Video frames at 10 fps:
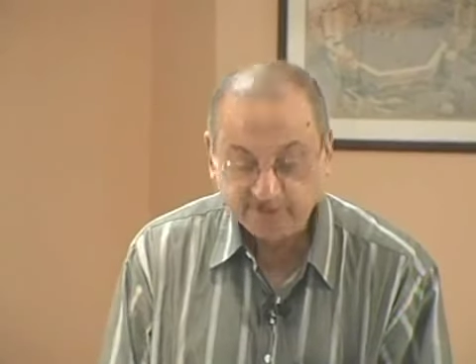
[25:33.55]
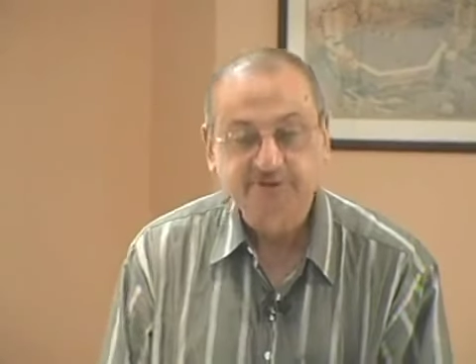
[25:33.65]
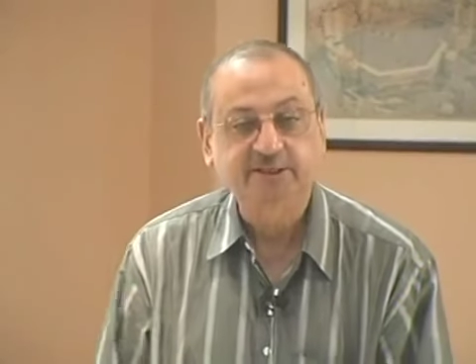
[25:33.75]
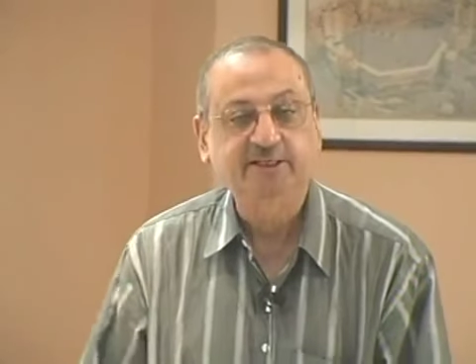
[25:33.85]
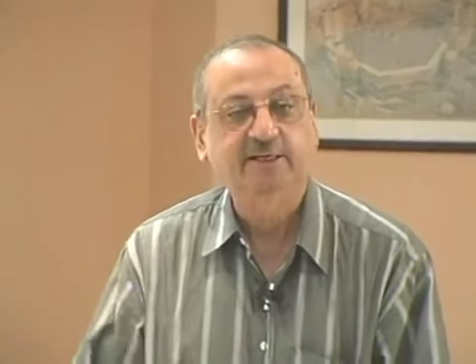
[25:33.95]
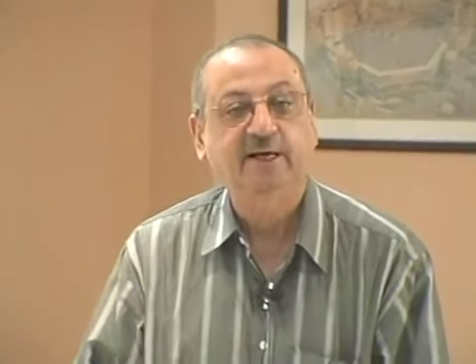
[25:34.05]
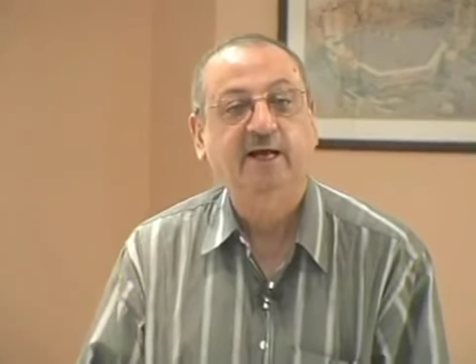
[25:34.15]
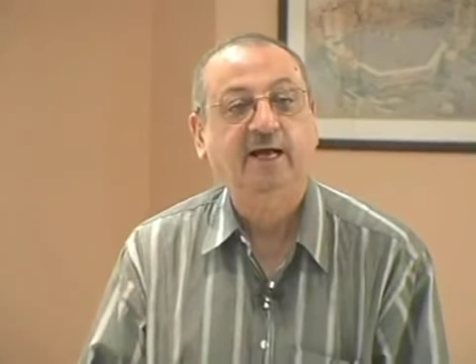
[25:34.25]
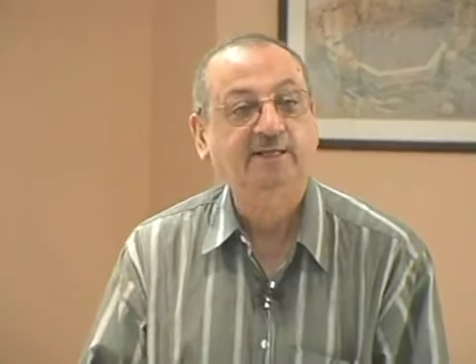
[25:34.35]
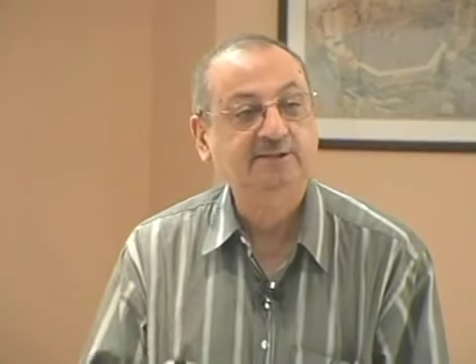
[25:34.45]
See,
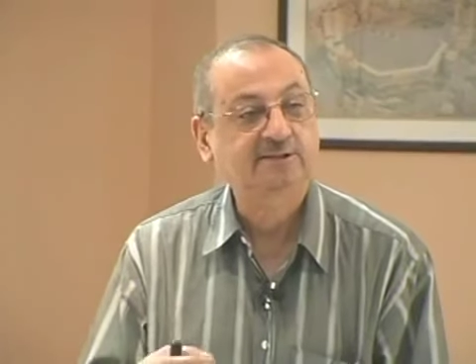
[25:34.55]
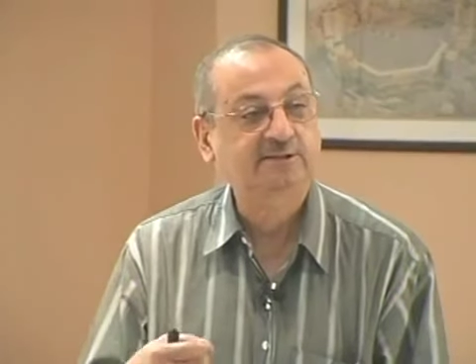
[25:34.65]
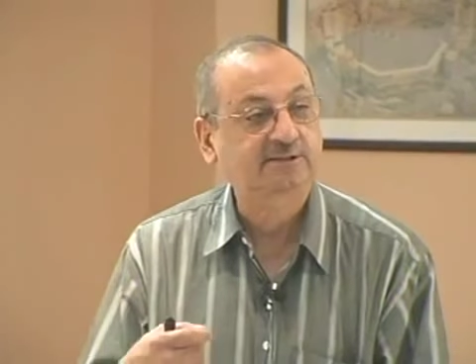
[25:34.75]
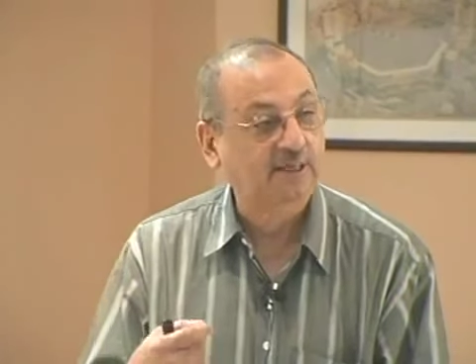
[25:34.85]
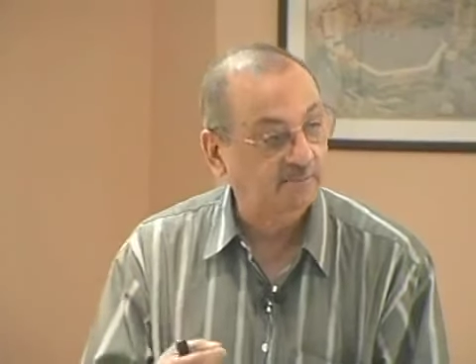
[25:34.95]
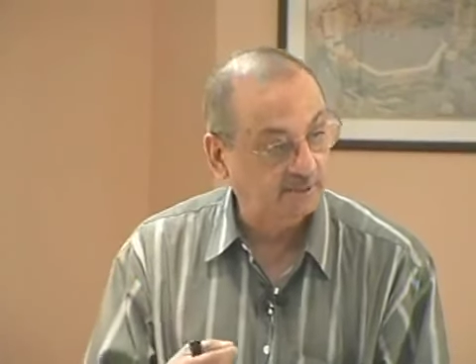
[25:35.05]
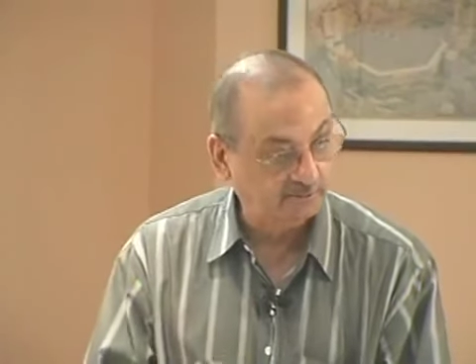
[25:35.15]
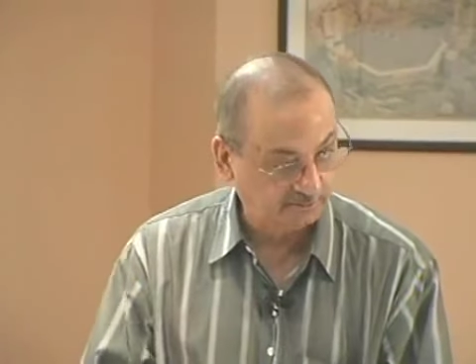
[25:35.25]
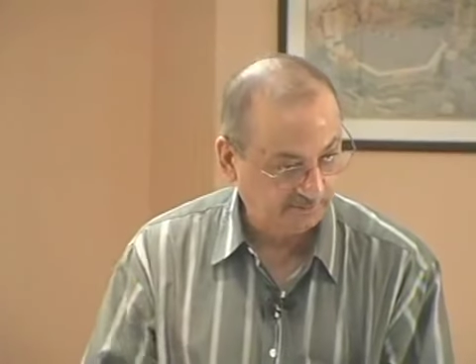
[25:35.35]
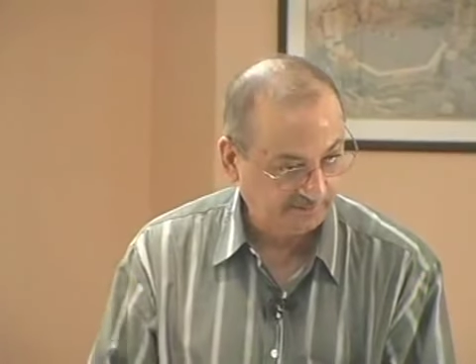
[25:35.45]

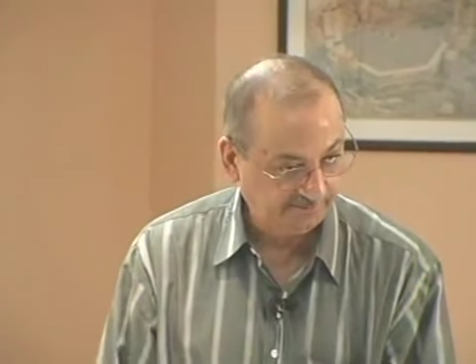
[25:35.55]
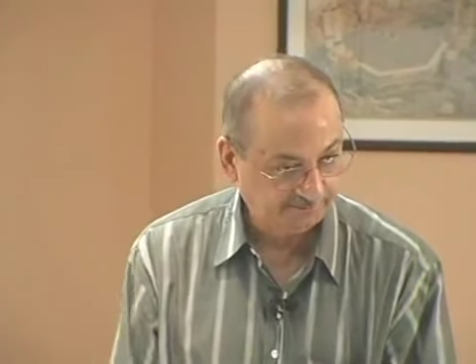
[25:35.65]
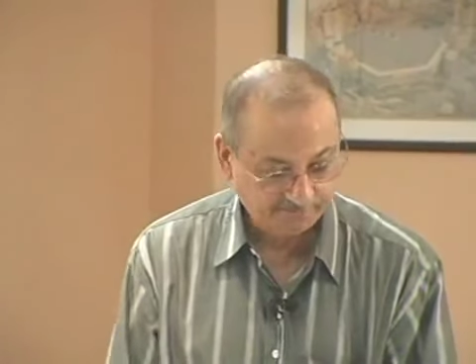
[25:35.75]
as-samaku. Huh?